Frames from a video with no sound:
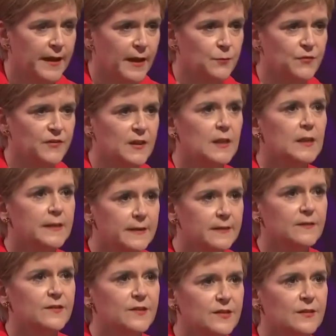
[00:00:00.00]
and I was
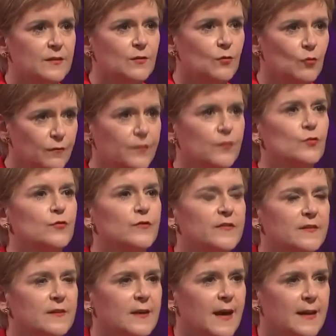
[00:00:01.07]
cleared over
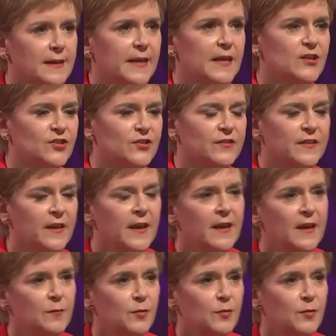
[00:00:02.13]
those allegations.